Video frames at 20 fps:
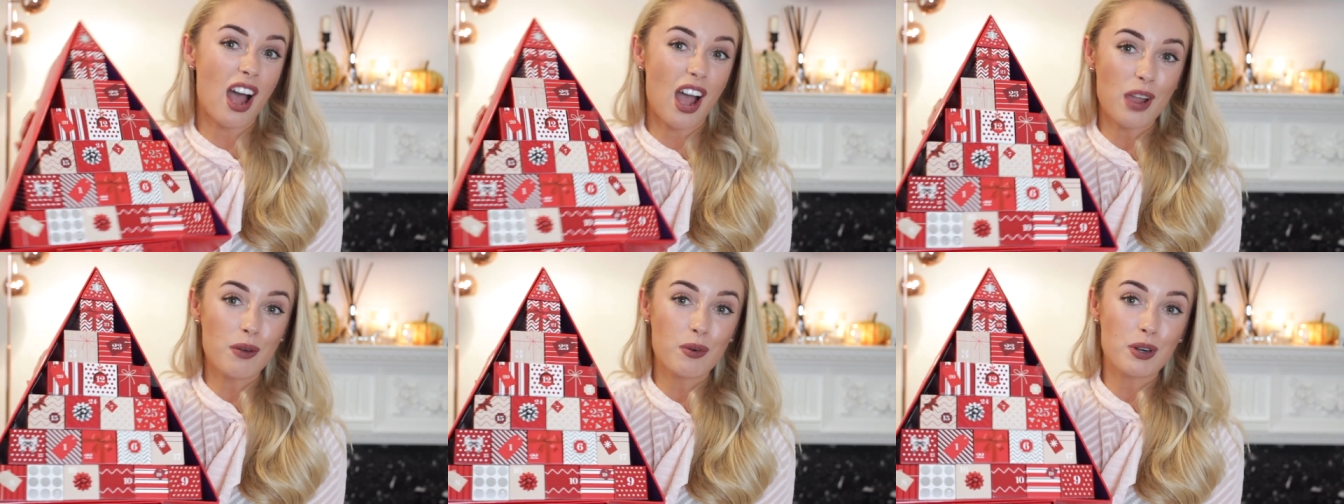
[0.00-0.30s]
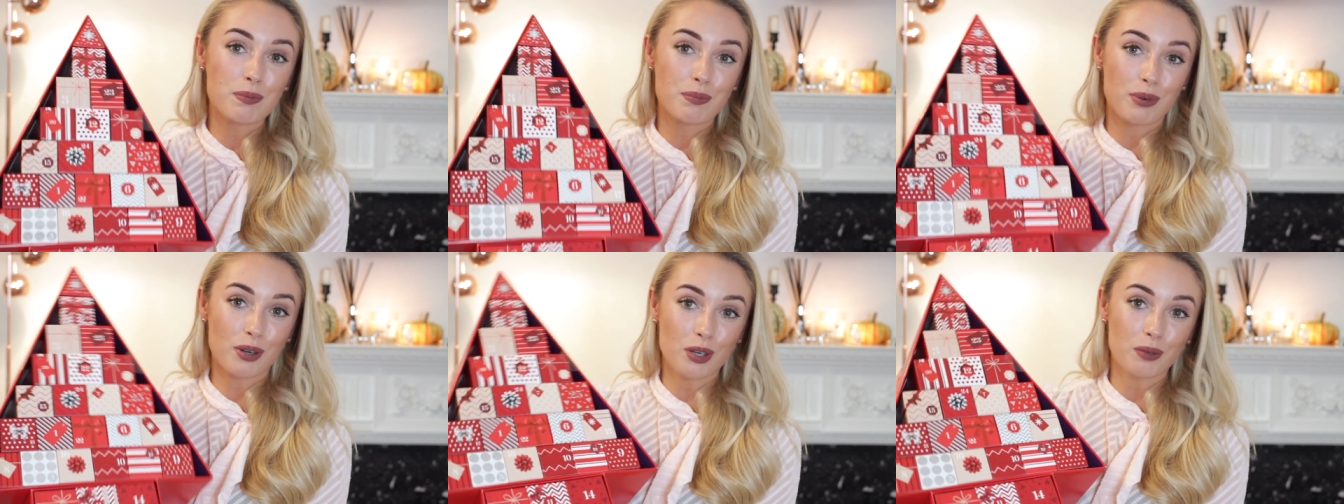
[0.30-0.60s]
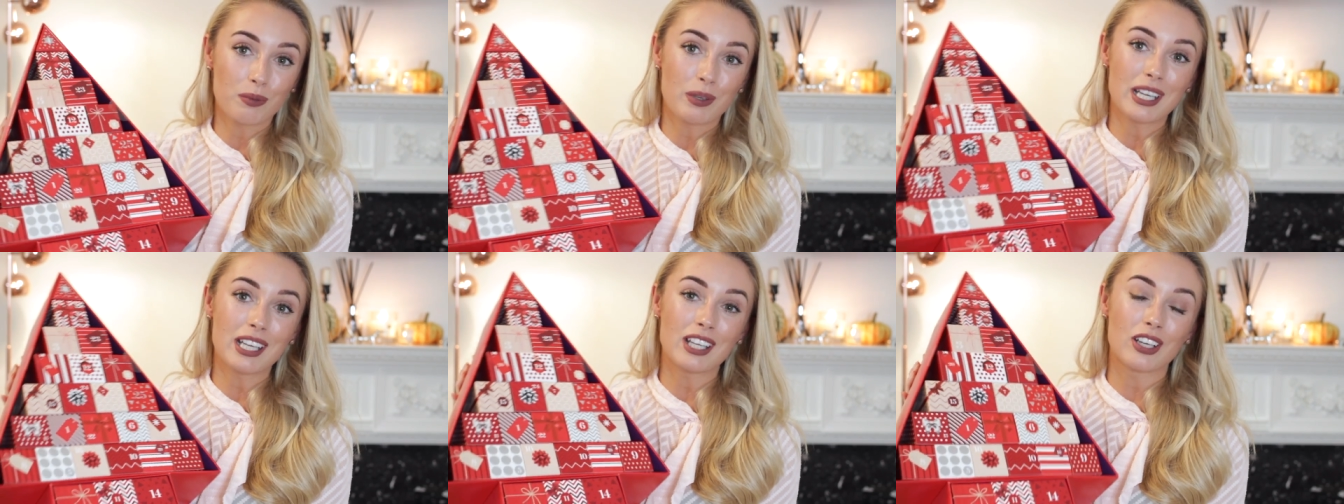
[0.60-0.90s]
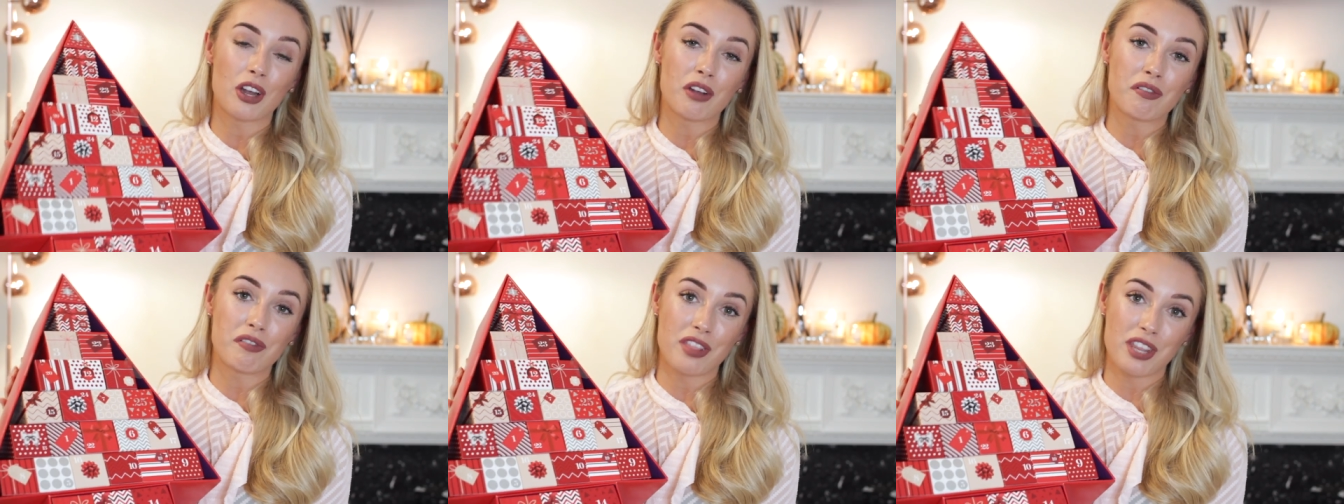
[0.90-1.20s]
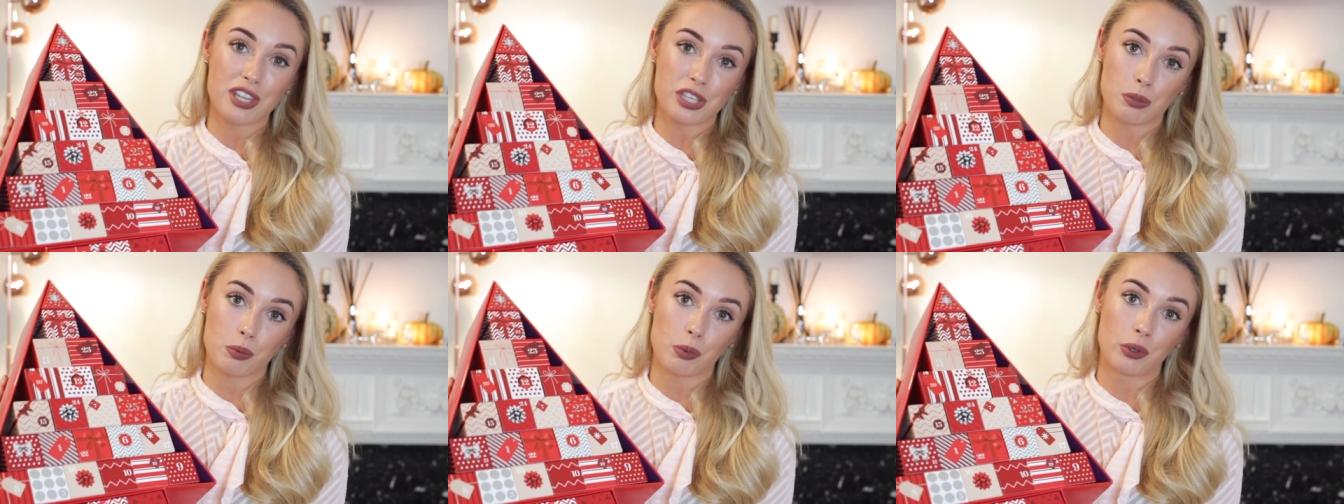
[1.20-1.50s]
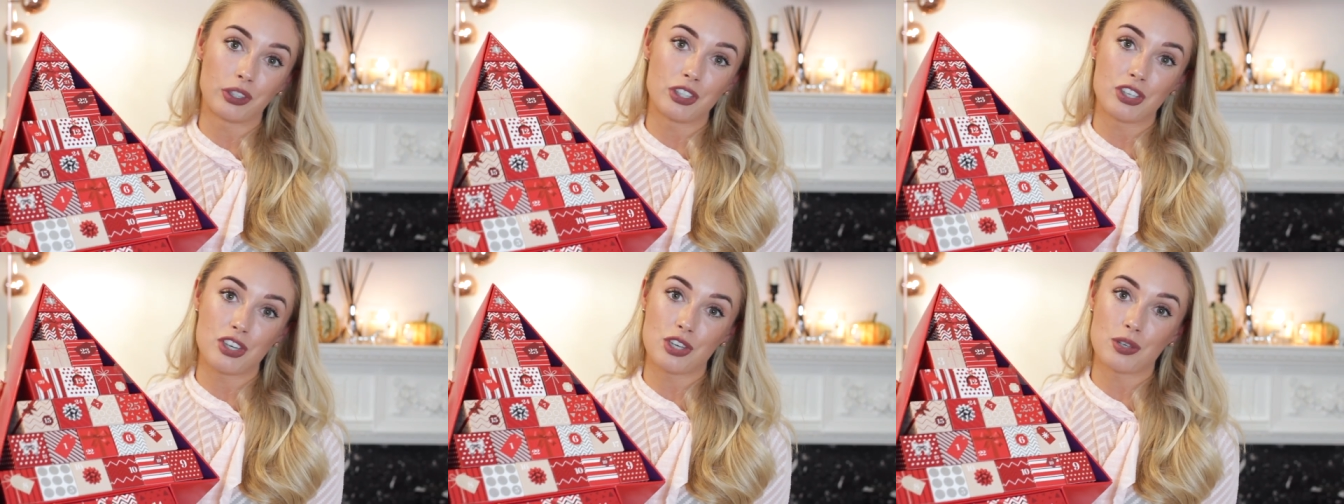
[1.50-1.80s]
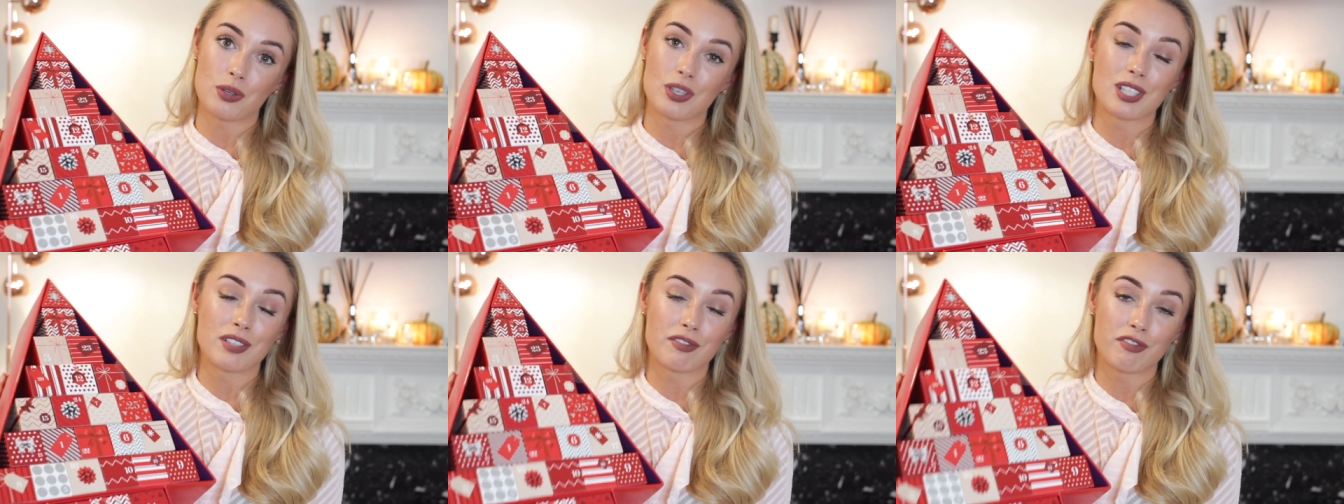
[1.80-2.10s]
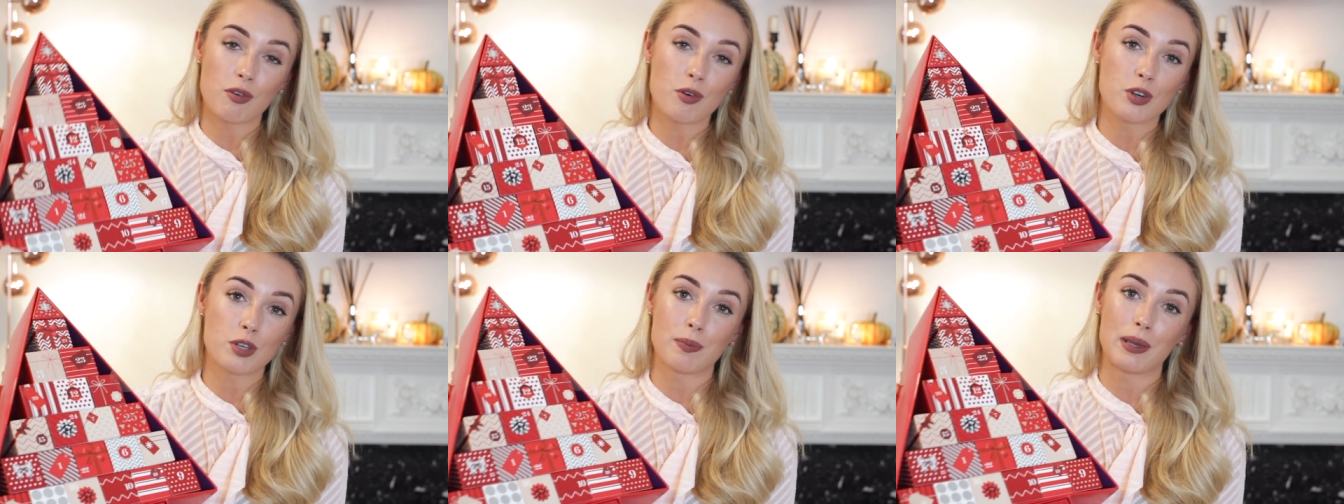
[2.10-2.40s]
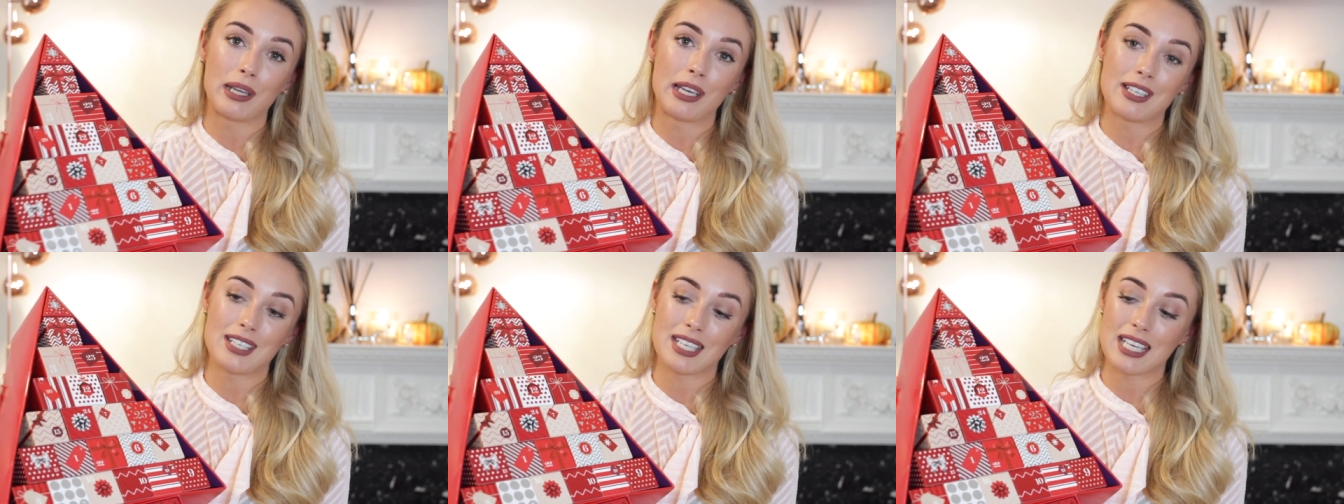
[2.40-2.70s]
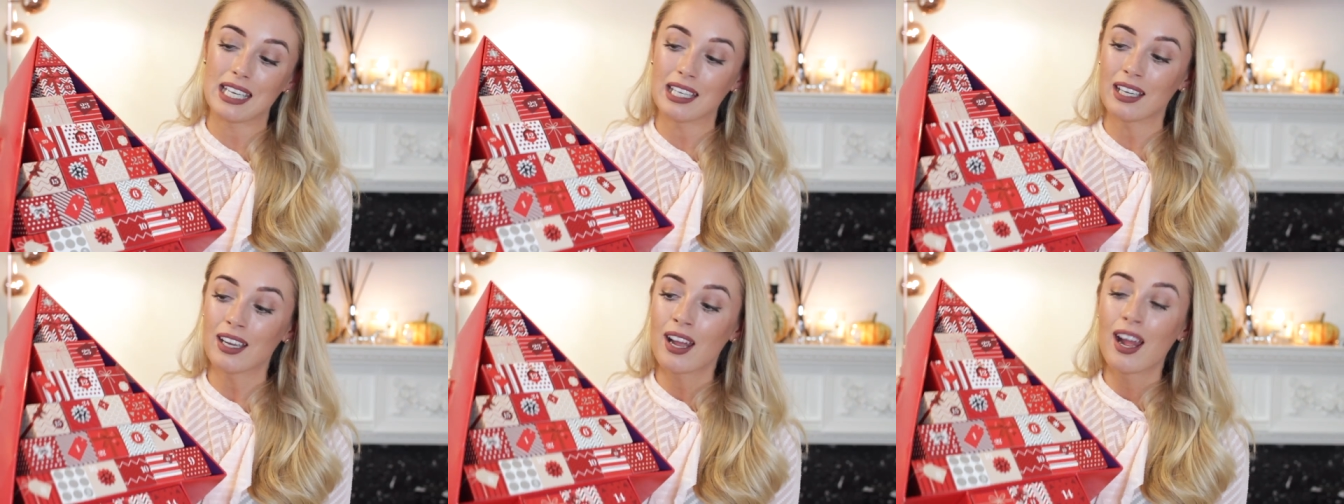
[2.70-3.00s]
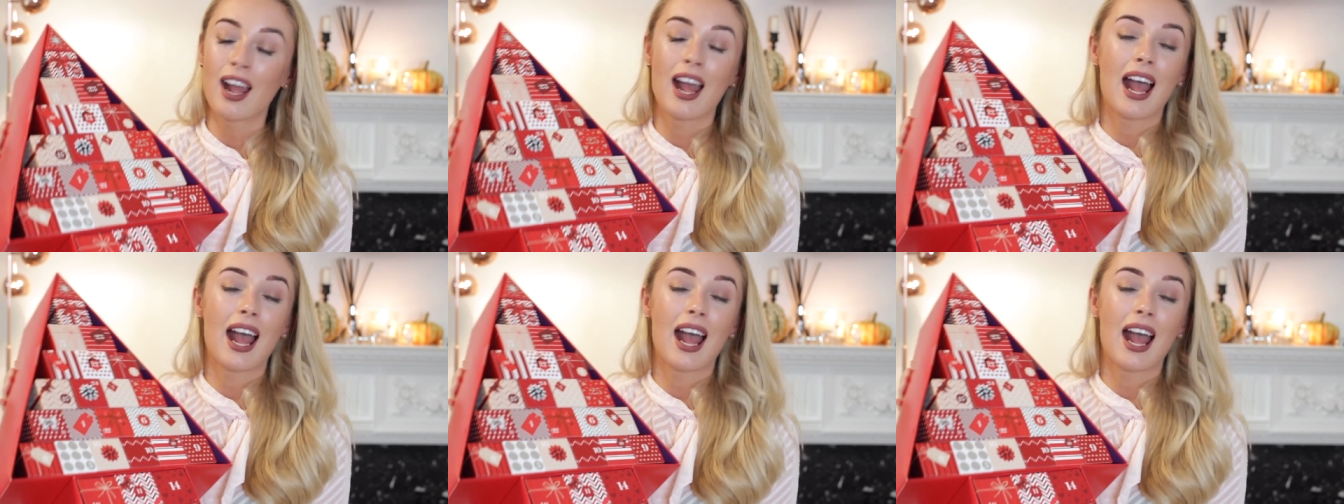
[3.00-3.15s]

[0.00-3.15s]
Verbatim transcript: I would probably go for this one due to its affordability